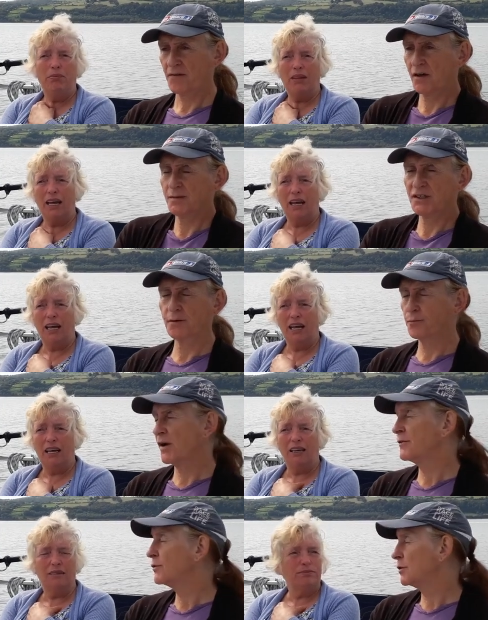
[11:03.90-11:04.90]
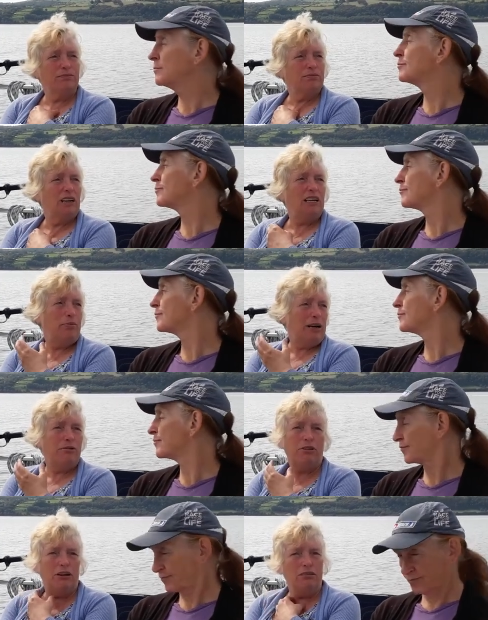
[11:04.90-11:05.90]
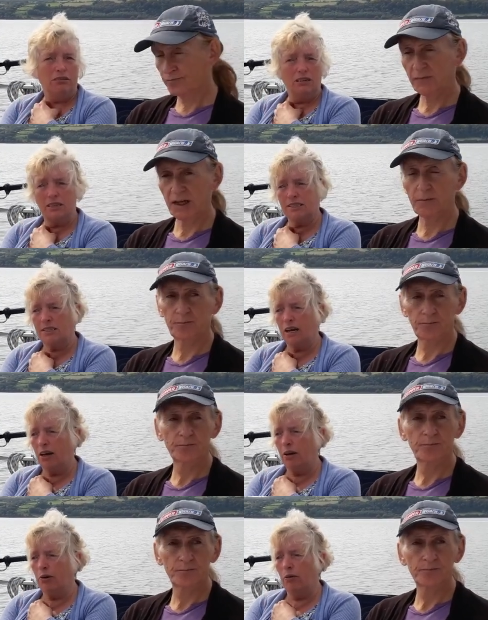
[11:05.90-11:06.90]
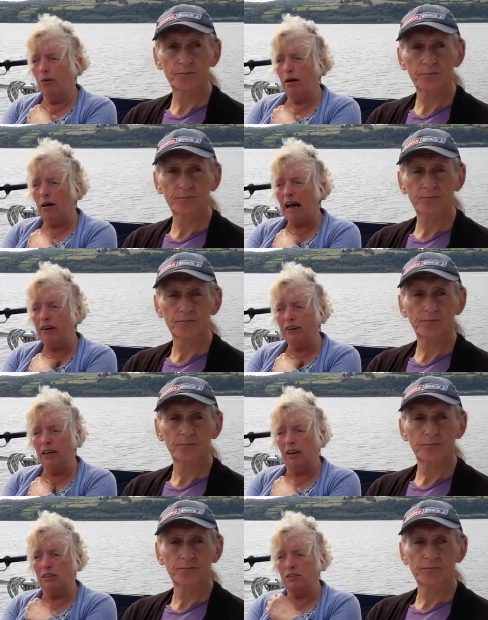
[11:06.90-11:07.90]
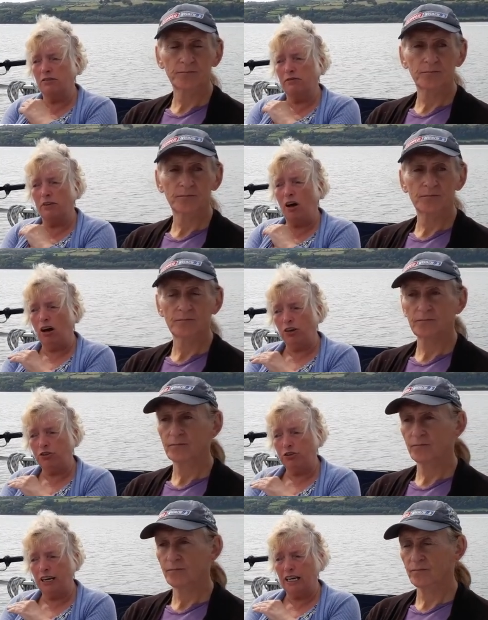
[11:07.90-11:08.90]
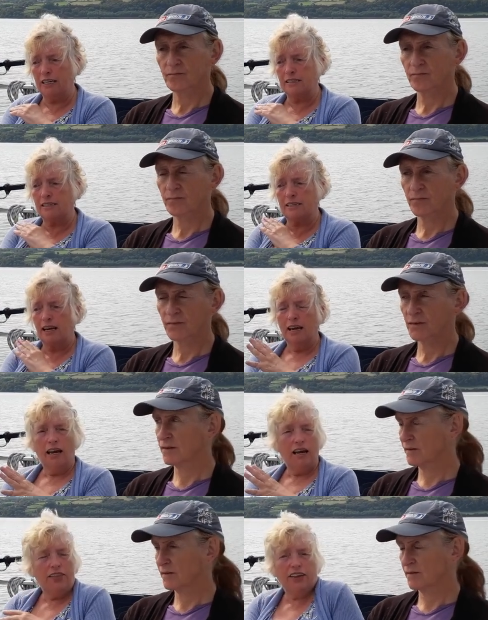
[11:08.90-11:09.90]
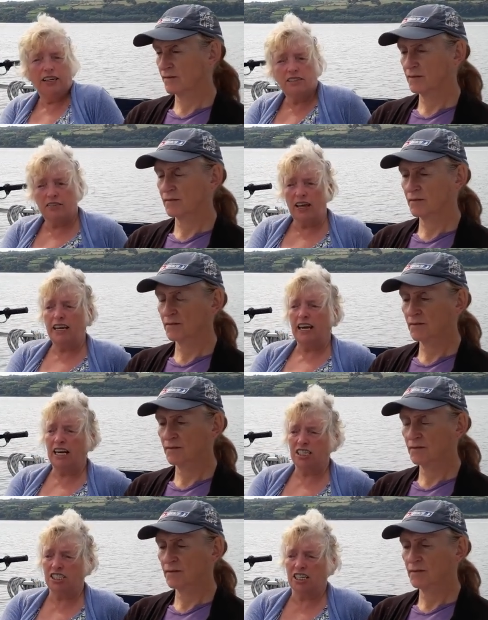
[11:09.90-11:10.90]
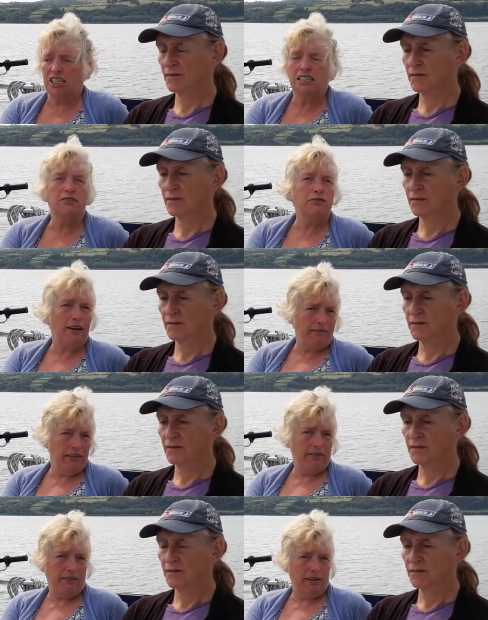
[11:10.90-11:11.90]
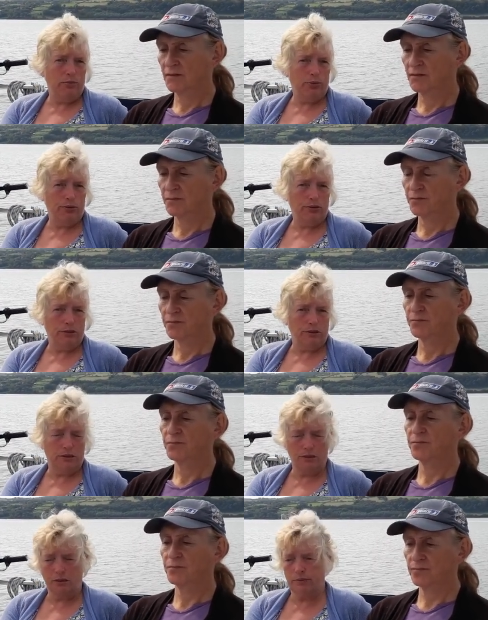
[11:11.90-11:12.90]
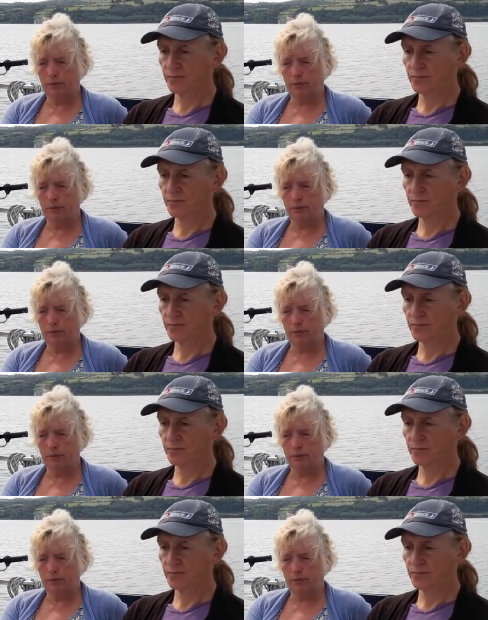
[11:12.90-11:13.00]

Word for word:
Speaker 1: half a cup of soup, bread roll. And a bread roll. Yeah. So having lots of hot drinks and things of that nature is very, very important.